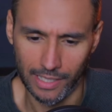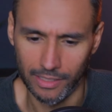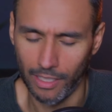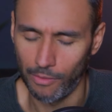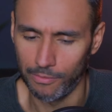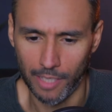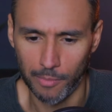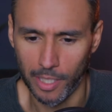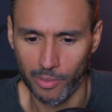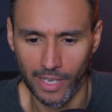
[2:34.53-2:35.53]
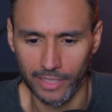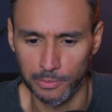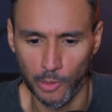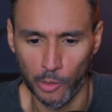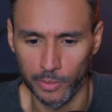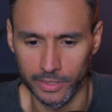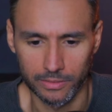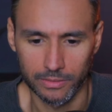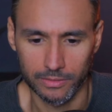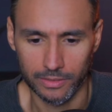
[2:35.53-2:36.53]
Yeah, not my proudest
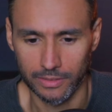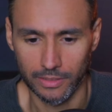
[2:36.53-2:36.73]
moment,